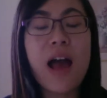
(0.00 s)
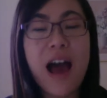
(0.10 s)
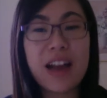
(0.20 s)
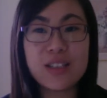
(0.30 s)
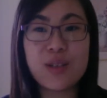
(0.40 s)

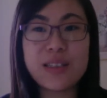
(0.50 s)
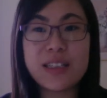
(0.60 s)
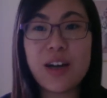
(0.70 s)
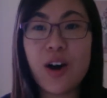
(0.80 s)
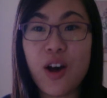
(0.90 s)
And as soon as
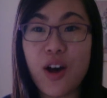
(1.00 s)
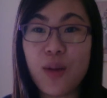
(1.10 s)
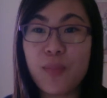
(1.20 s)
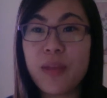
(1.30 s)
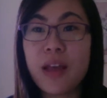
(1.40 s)
he got
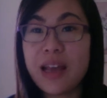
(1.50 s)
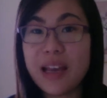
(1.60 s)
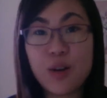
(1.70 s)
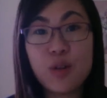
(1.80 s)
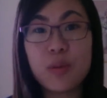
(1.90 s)
home, he
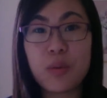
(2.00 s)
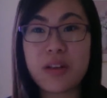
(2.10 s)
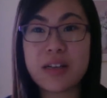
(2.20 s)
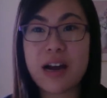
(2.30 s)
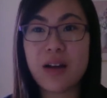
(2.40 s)
called my
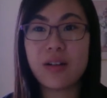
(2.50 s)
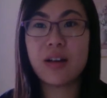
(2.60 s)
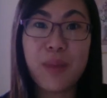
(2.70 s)
brother down.